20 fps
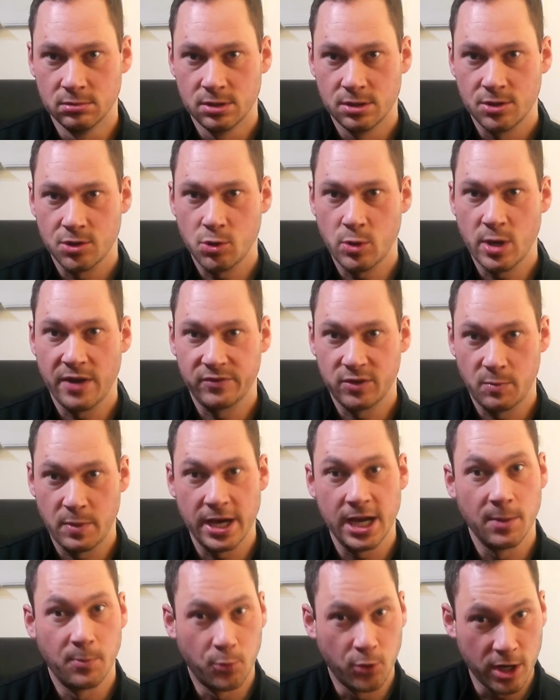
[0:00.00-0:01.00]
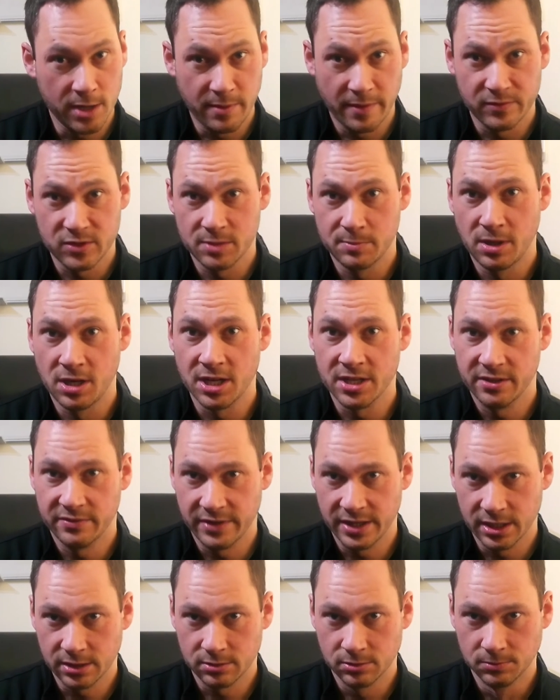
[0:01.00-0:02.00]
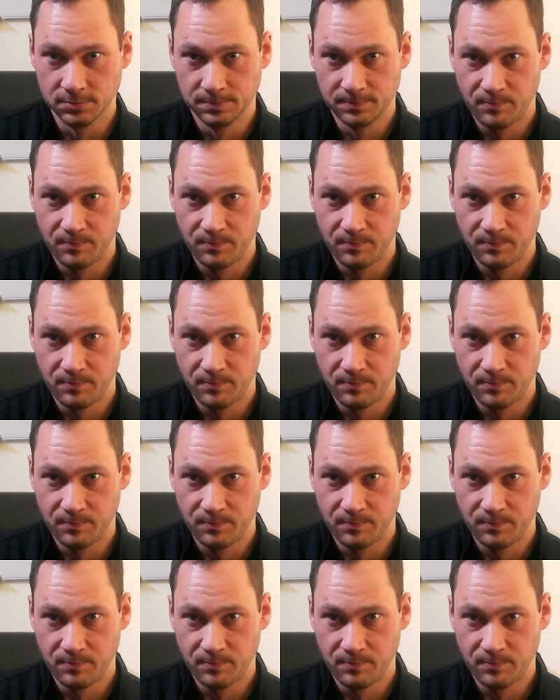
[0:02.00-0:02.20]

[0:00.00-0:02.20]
you have to pay a premium to buy the vehicle.